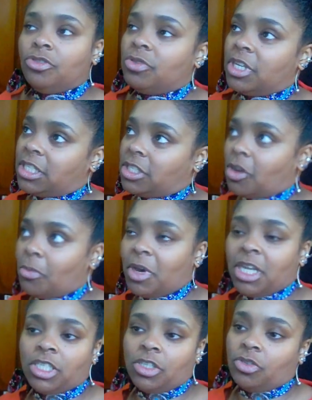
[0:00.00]
you get so
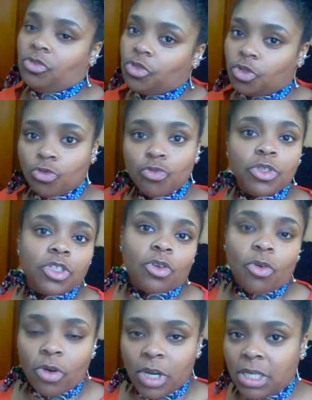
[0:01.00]
much true
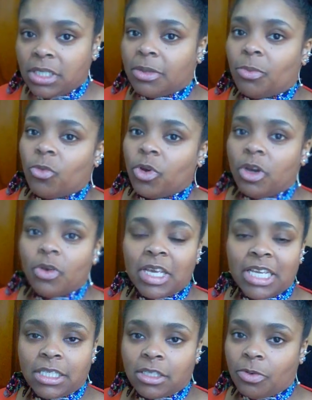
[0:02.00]
story, some real
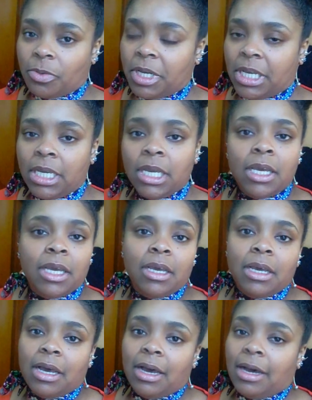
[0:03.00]
history.
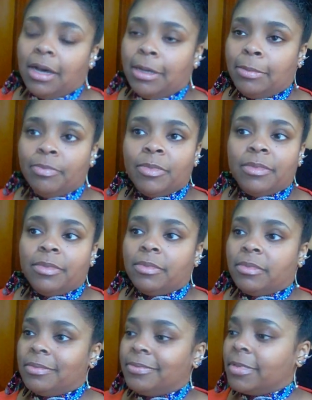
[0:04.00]
A
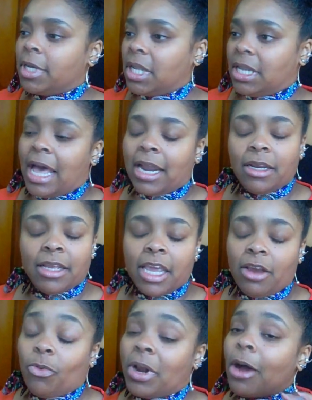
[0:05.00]
lot of
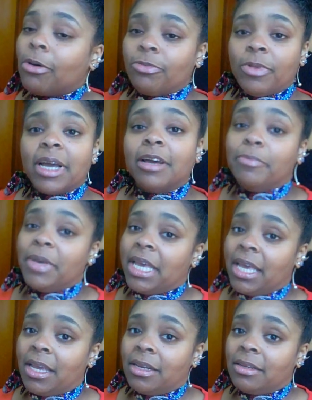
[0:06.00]
the what I would
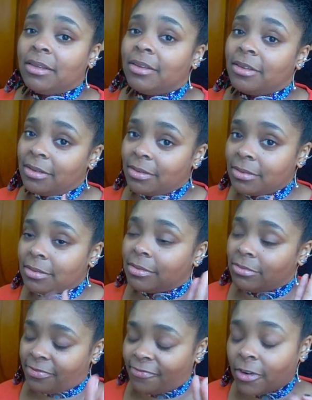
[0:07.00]
recommend
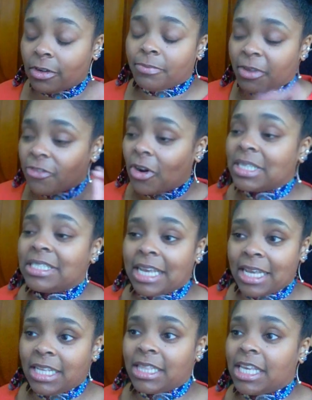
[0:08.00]
before I
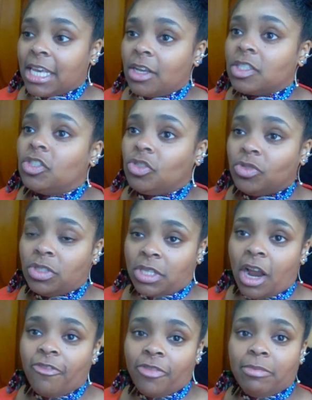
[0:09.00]
say anything else is you
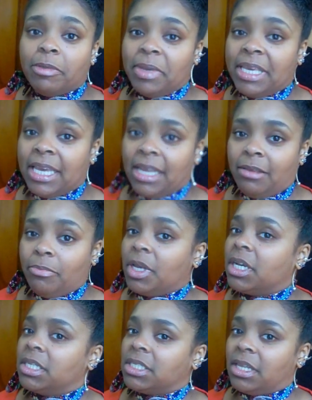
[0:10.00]
start from the beginning,
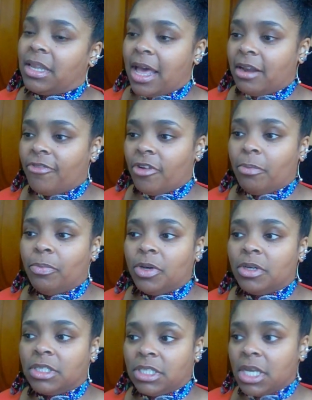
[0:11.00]
because a lot of her
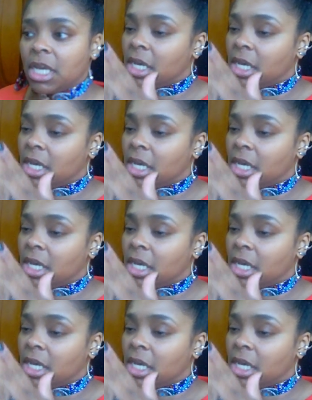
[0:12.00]
books,